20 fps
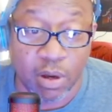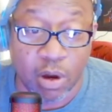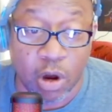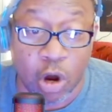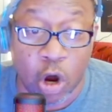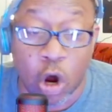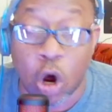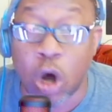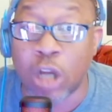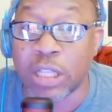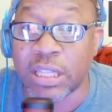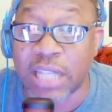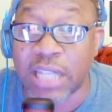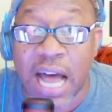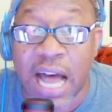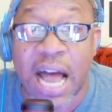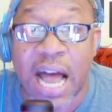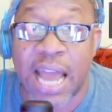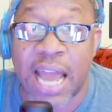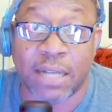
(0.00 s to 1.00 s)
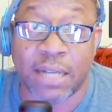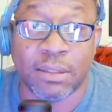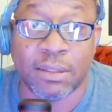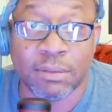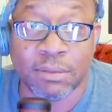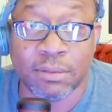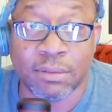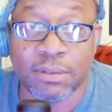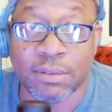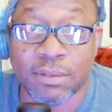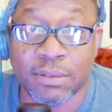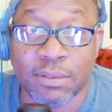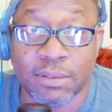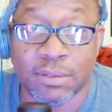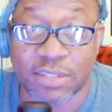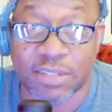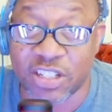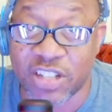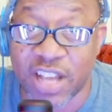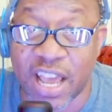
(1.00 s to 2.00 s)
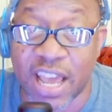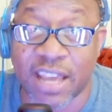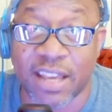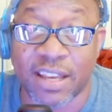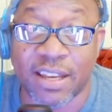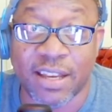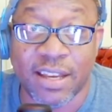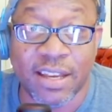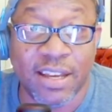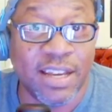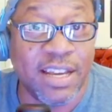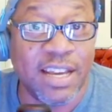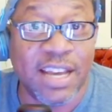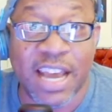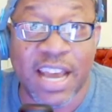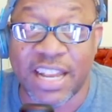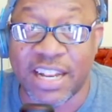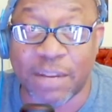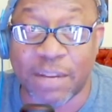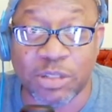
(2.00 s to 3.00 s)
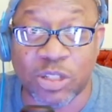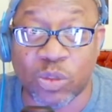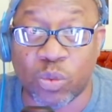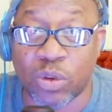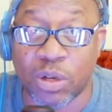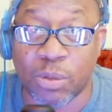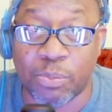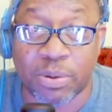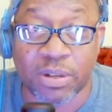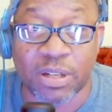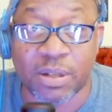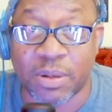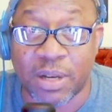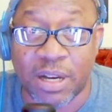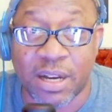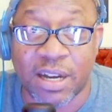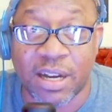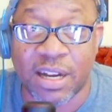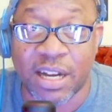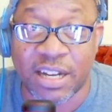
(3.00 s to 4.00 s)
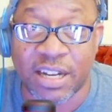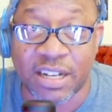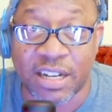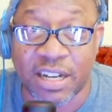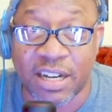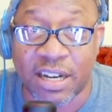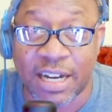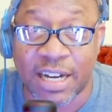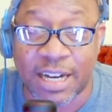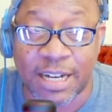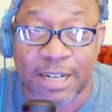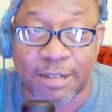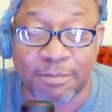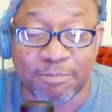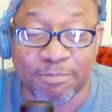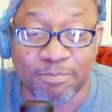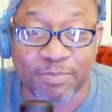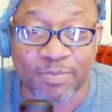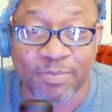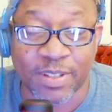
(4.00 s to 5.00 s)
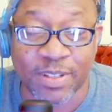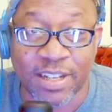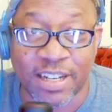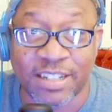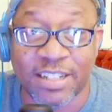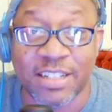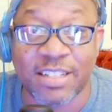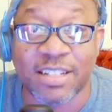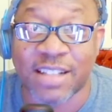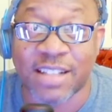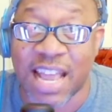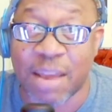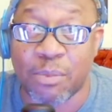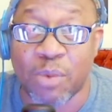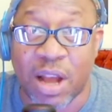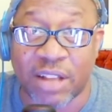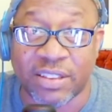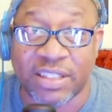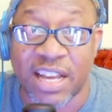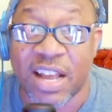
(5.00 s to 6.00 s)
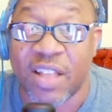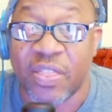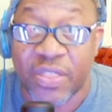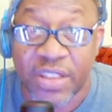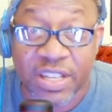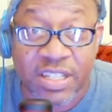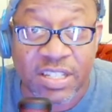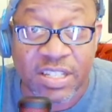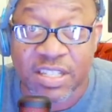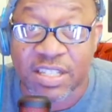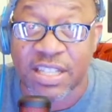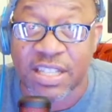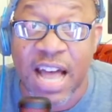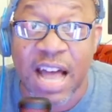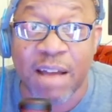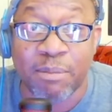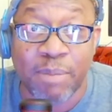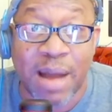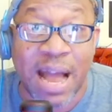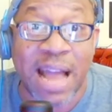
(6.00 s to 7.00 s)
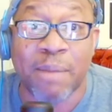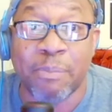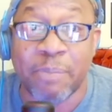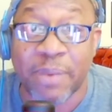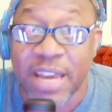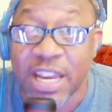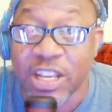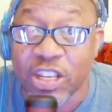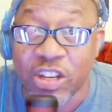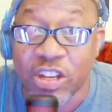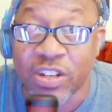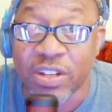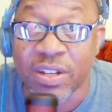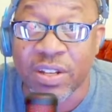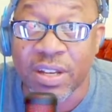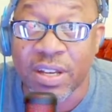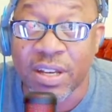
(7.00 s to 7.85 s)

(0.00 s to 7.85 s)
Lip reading: online today, and I just want to put a disclaimer out there. This is not my opinion.